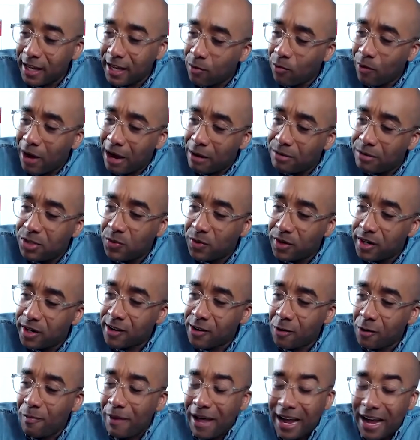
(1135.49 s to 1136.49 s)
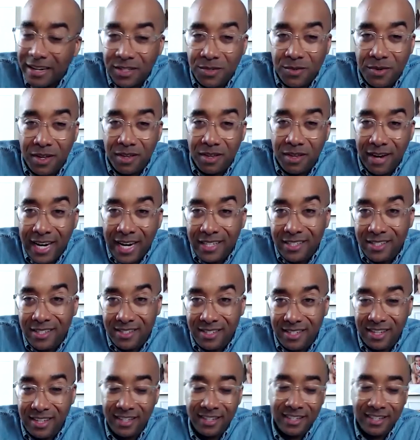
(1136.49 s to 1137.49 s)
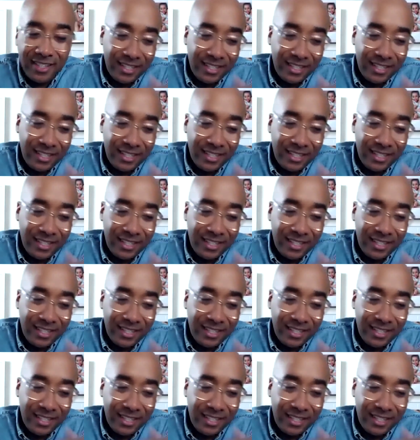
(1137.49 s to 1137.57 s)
why would you want to go back to another agency?